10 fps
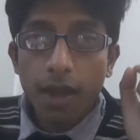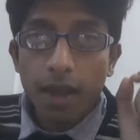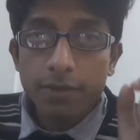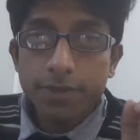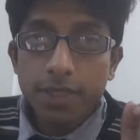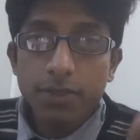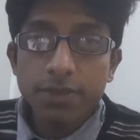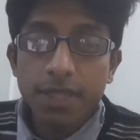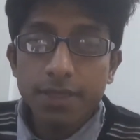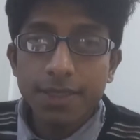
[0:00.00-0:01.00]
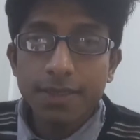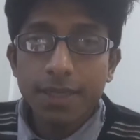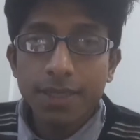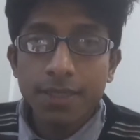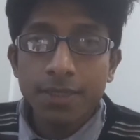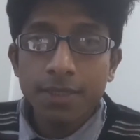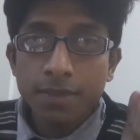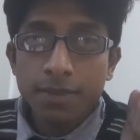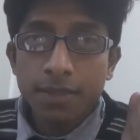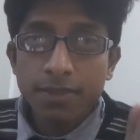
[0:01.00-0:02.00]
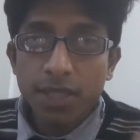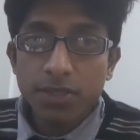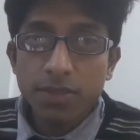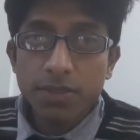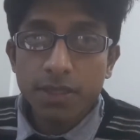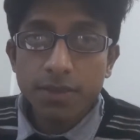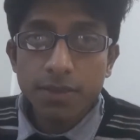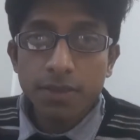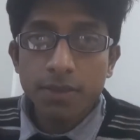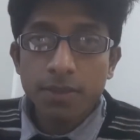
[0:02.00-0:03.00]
after consulting the session judge,